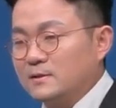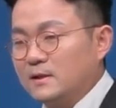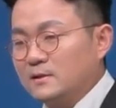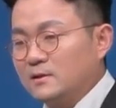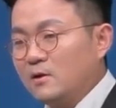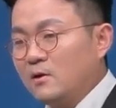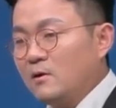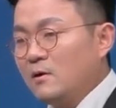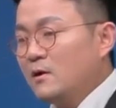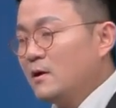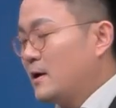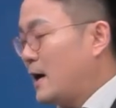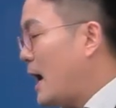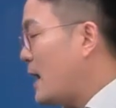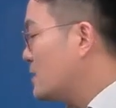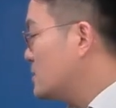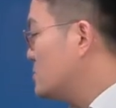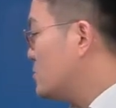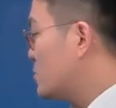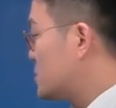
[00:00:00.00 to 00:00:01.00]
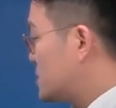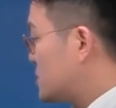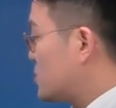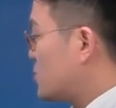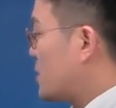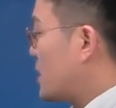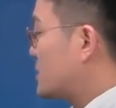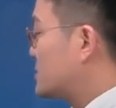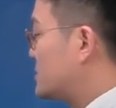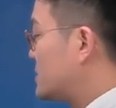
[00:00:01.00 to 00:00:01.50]
to prevent
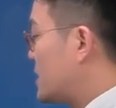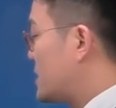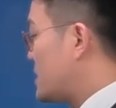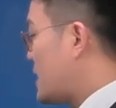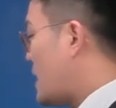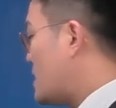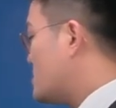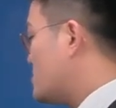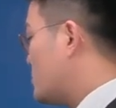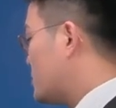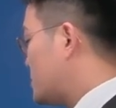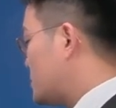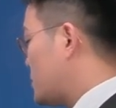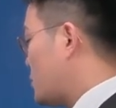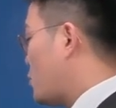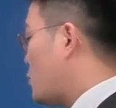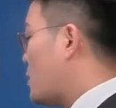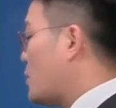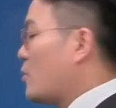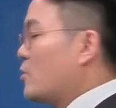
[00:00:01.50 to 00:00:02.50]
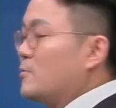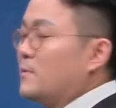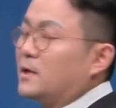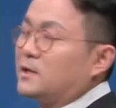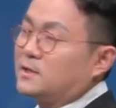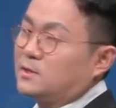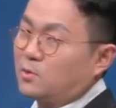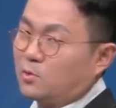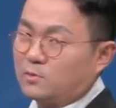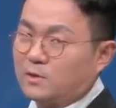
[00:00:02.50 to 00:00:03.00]
blood
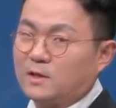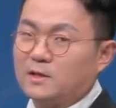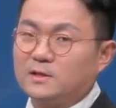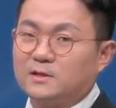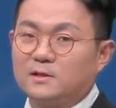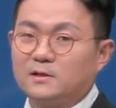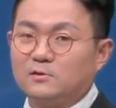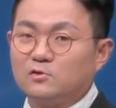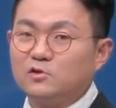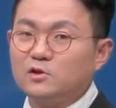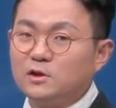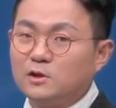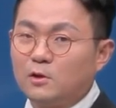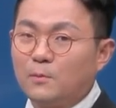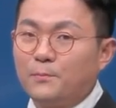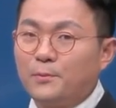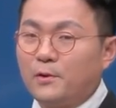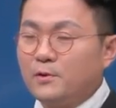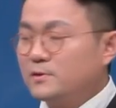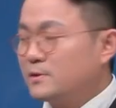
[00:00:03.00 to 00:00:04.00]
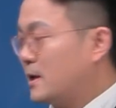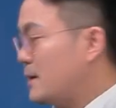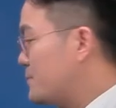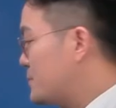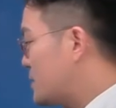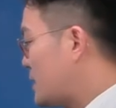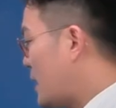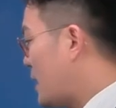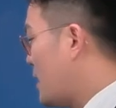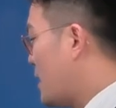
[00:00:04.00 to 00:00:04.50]
coagulation. General normal
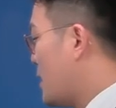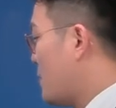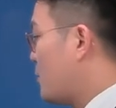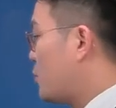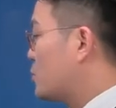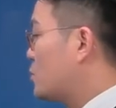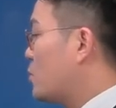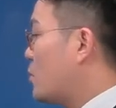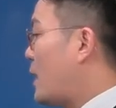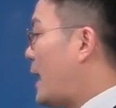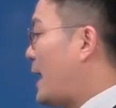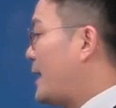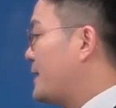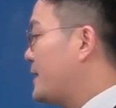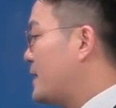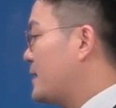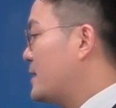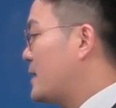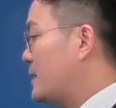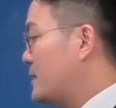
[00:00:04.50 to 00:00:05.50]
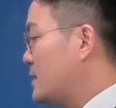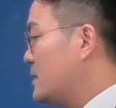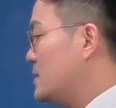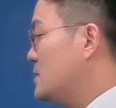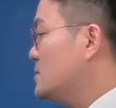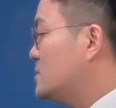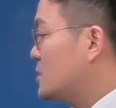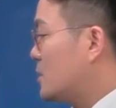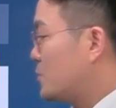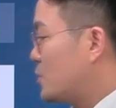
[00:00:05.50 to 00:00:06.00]
INR is 1.
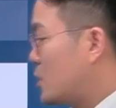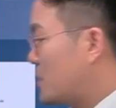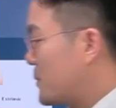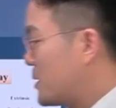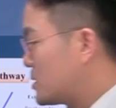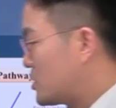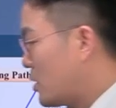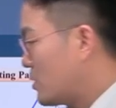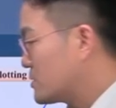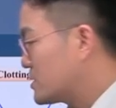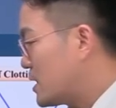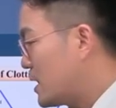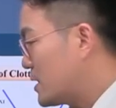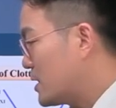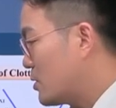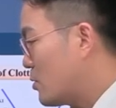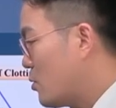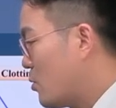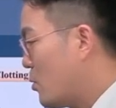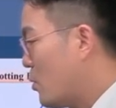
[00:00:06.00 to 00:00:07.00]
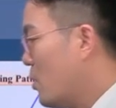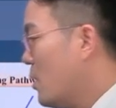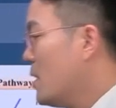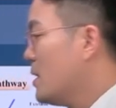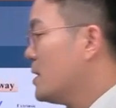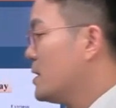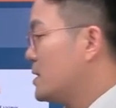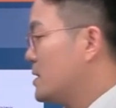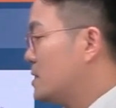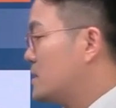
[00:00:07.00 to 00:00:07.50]
If it is between
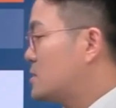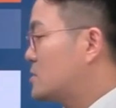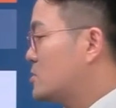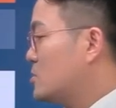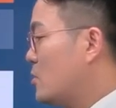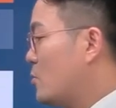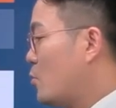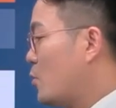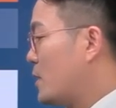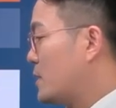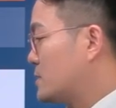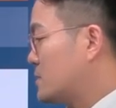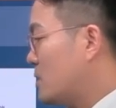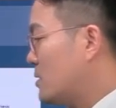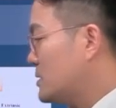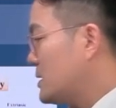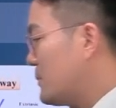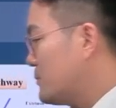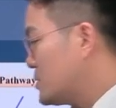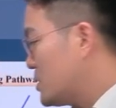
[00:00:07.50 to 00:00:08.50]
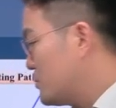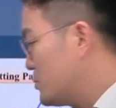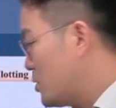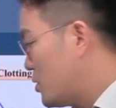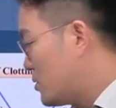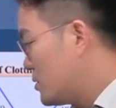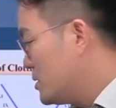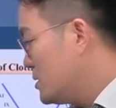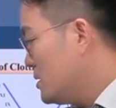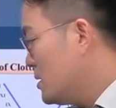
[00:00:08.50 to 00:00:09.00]
2.5 and
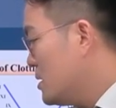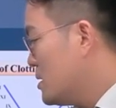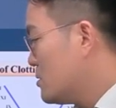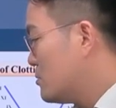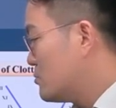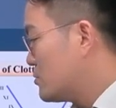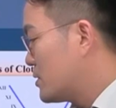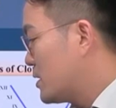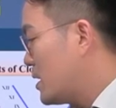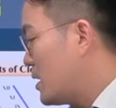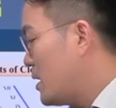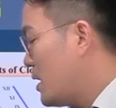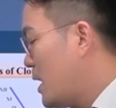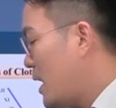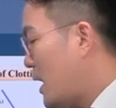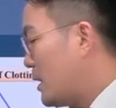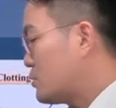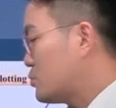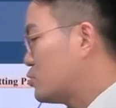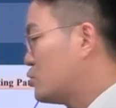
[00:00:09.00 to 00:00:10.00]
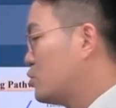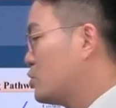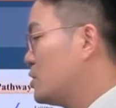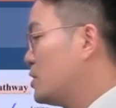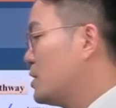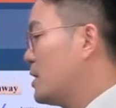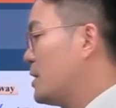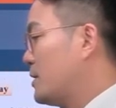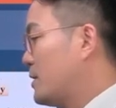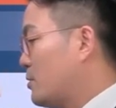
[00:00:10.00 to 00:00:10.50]
3.0, we need to be careful,
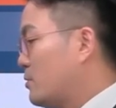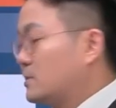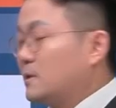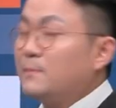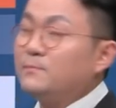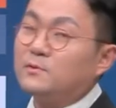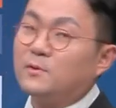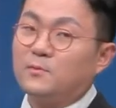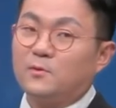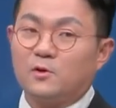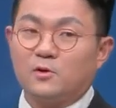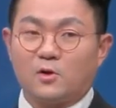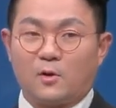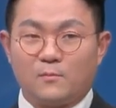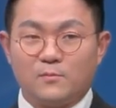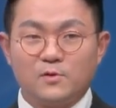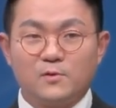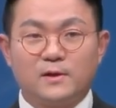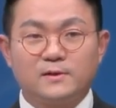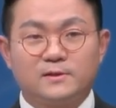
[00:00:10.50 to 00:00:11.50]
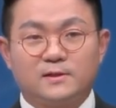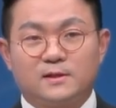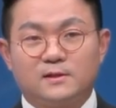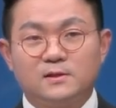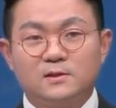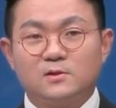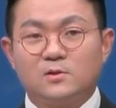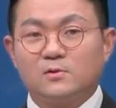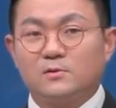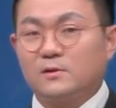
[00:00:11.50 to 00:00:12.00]
and if it is over
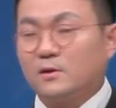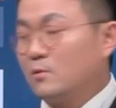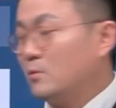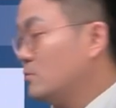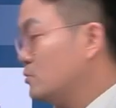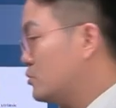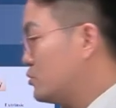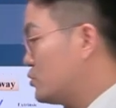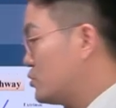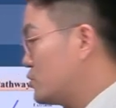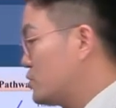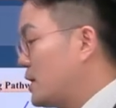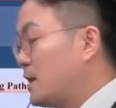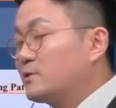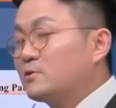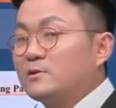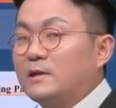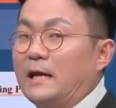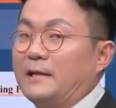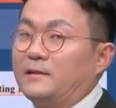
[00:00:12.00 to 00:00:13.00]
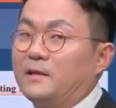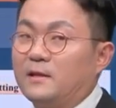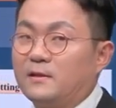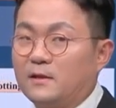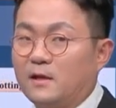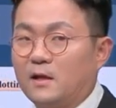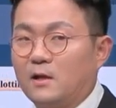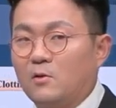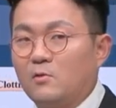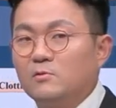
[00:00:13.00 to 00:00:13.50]
3, we should not
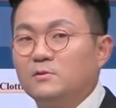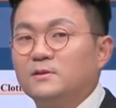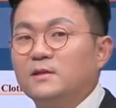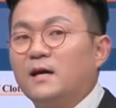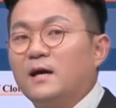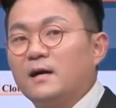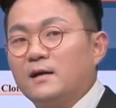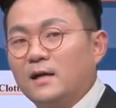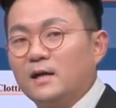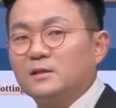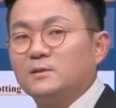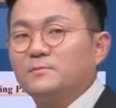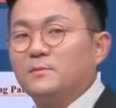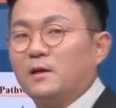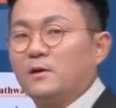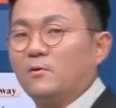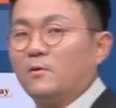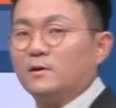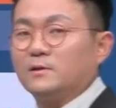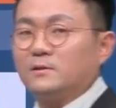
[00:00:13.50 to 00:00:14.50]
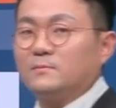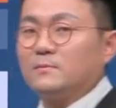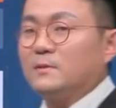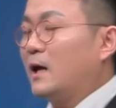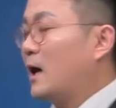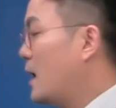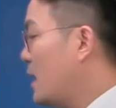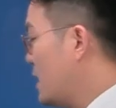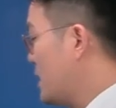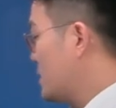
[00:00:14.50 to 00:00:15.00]
perform operation on the
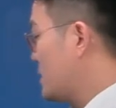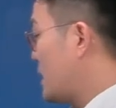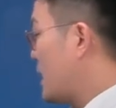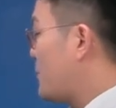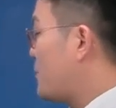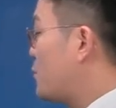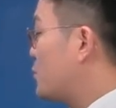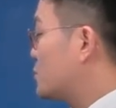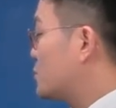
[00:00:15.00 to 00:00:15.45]
patient.